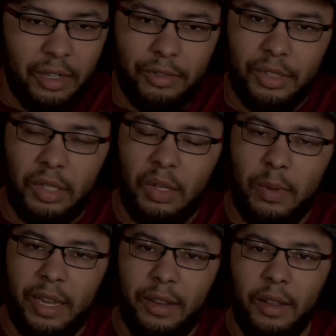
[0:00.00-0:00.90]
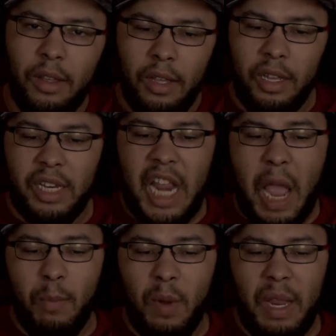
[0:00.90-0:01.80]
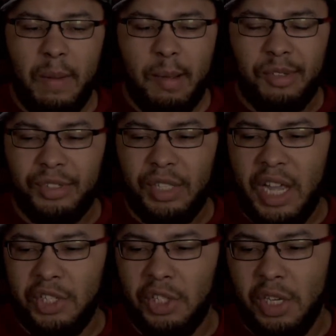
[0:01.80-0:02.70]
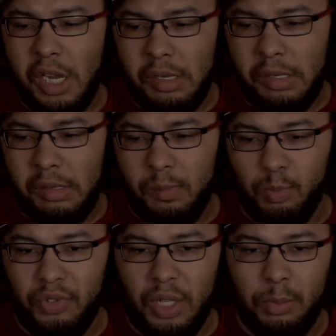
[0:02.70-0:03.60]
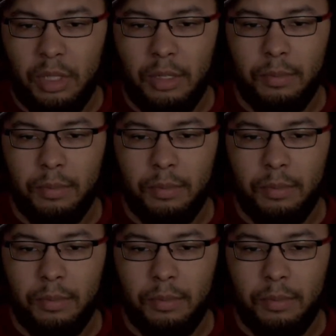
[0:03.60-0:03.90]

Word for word: So anyway, Cowboy Bebop session something.